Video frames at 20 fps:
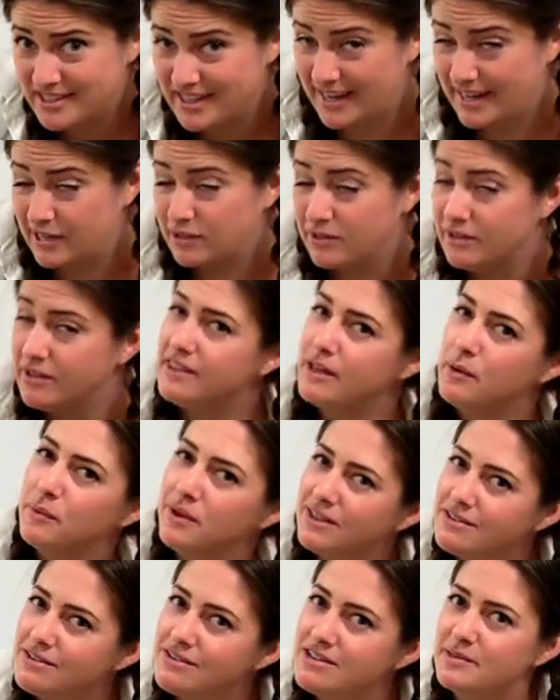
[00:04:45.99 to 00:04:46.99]
cycle that
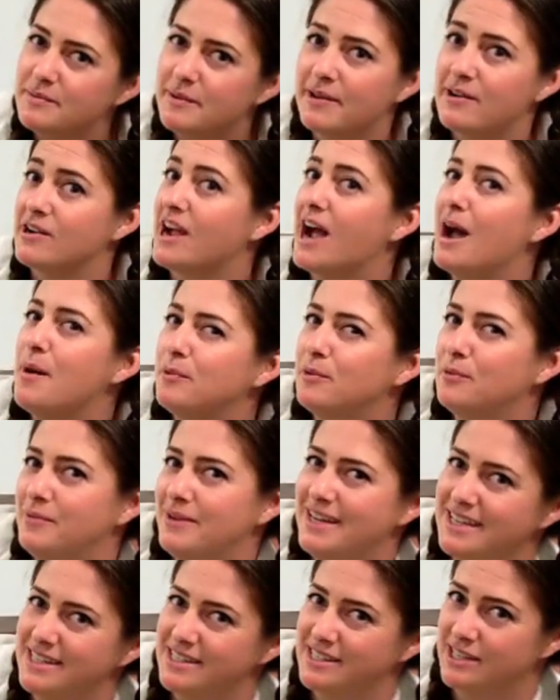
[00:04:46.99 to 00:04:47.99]
we learned about a couple
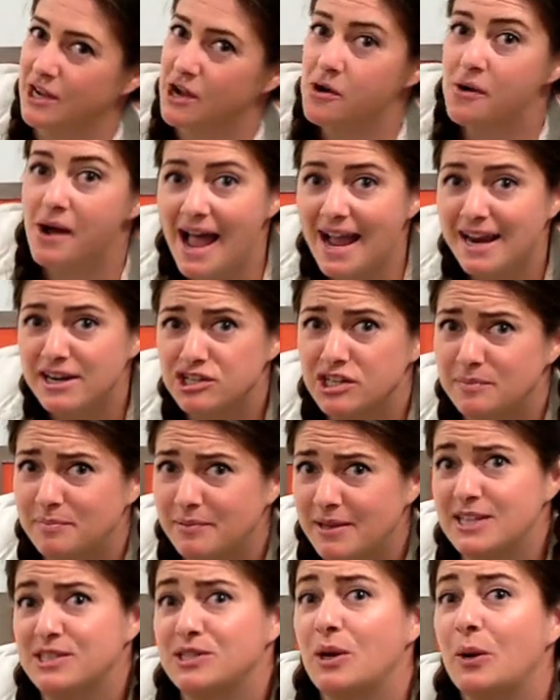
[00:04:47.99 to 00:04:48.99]
weeks ago actually
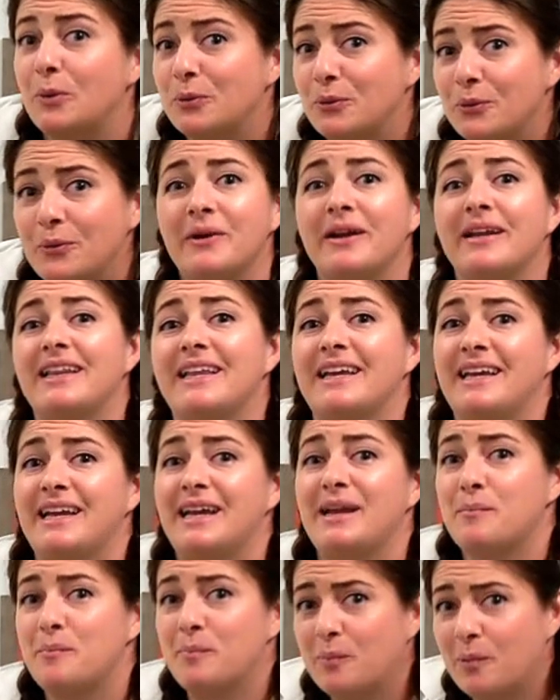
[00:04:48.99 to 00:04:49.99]
plays a really
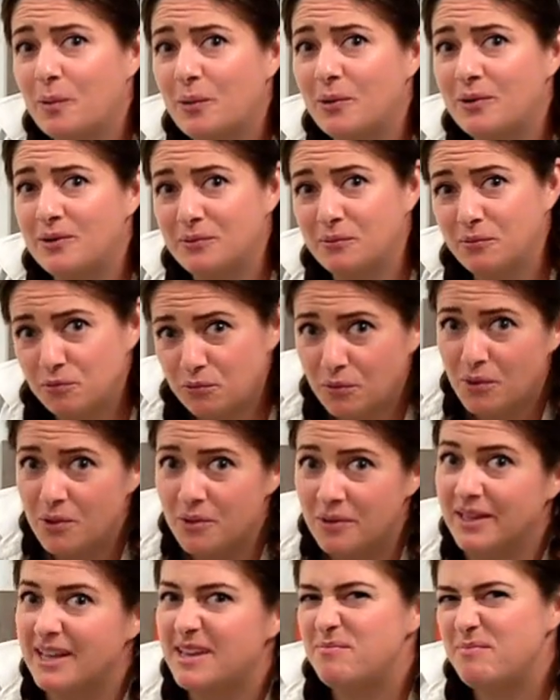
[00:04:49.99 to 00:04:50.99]
important
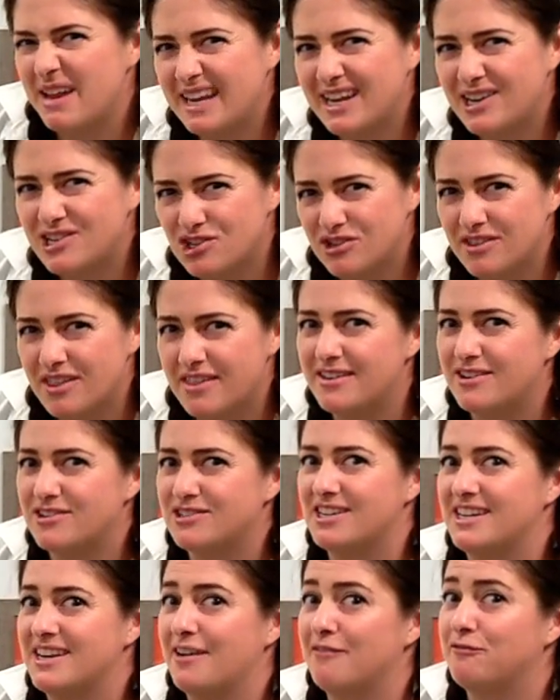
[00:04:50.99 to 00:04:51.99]
role in making sure that
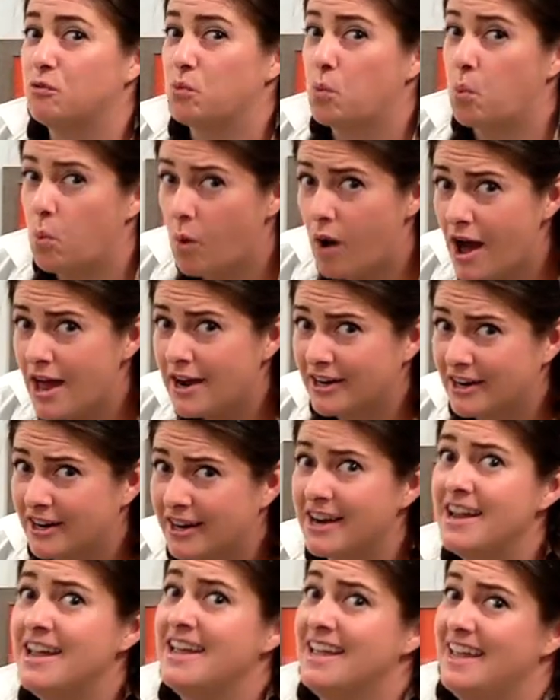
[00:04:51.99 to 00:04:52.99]
there's enough
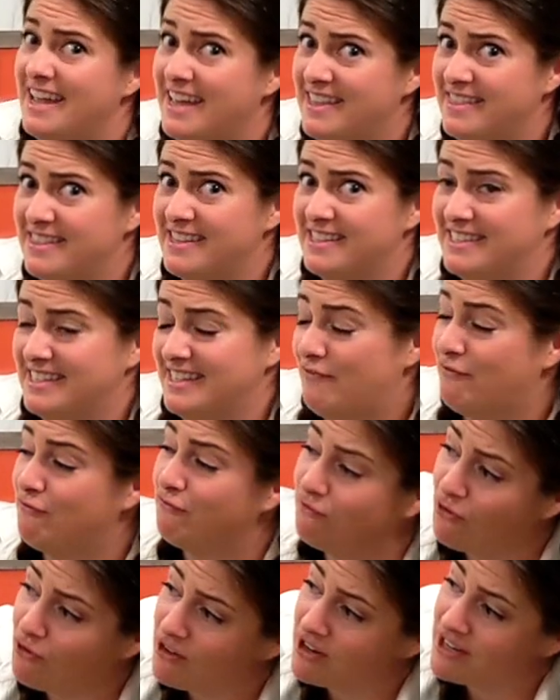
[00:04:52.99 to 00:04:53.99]
water in this
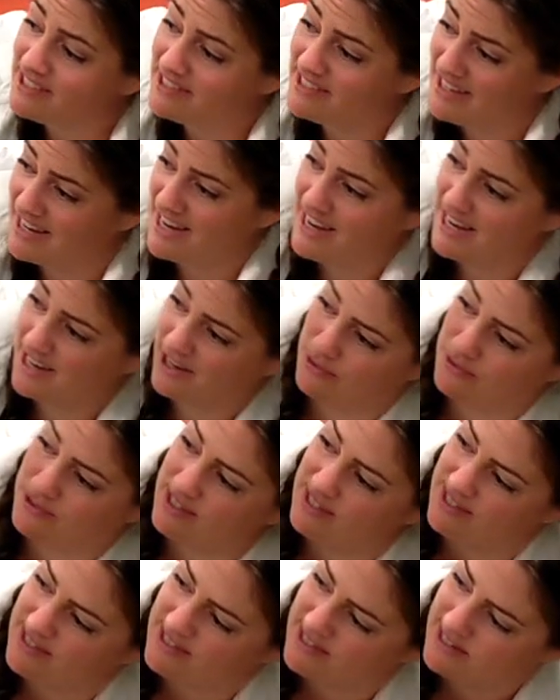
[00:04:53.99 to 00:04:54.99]
forest
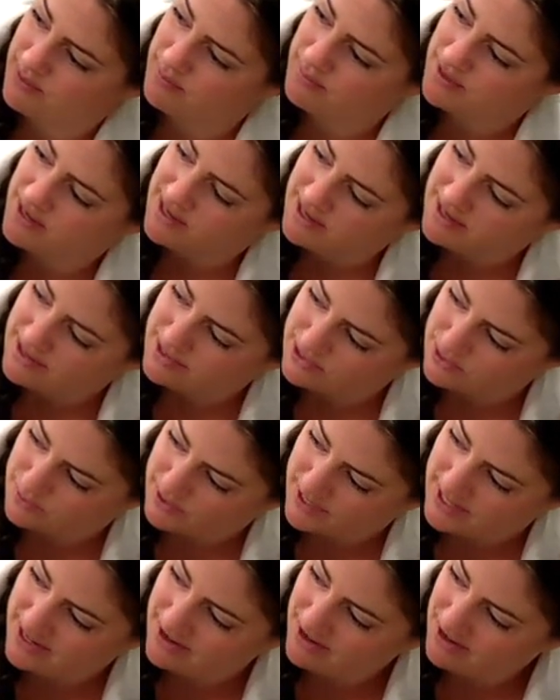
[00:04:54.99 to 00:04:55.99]
ecosystem. So
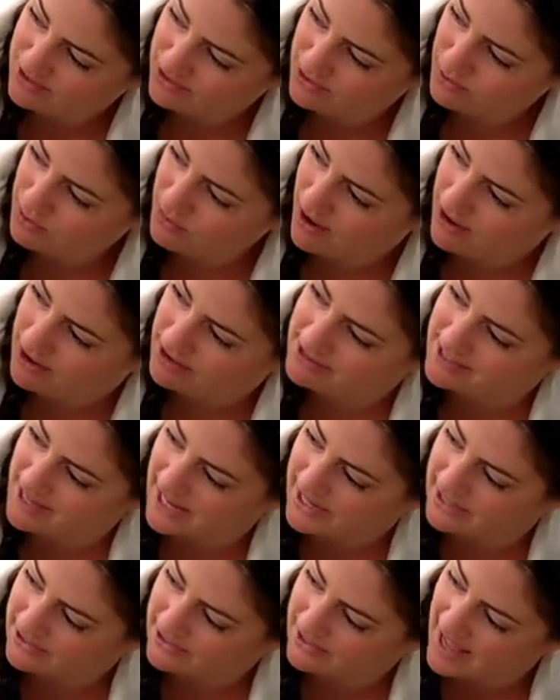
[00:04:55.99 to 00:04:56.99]
here's the water
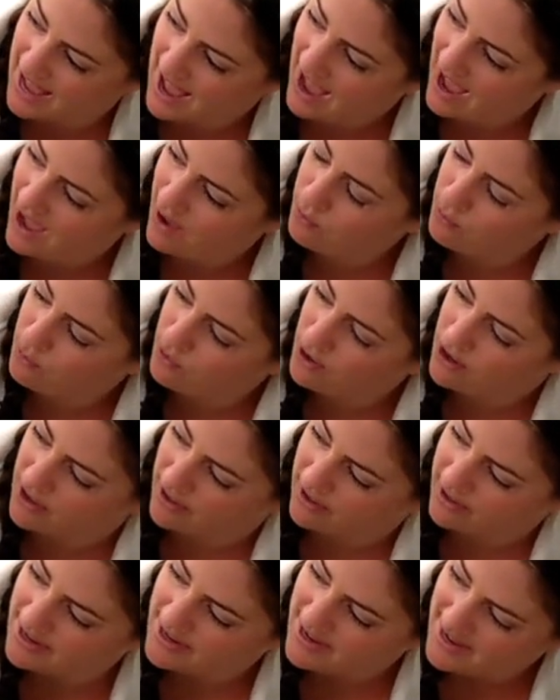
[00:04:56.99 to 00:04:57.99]
cycle at
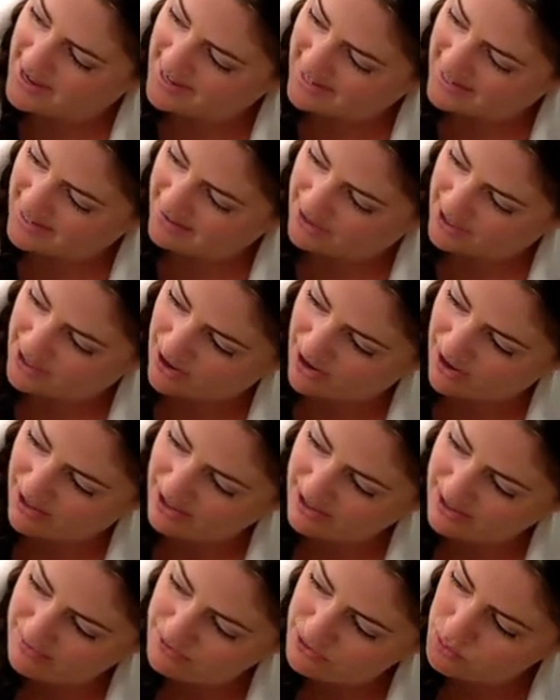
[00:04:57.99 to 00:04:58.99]
work, giving
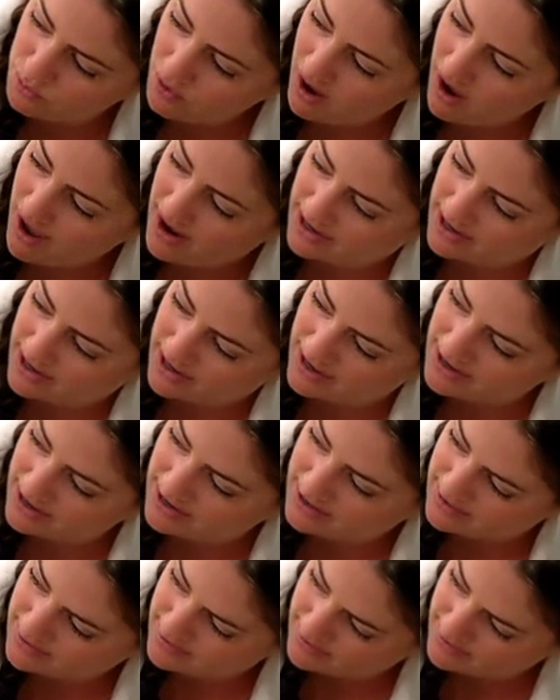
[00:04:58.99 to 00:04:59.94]
all of the water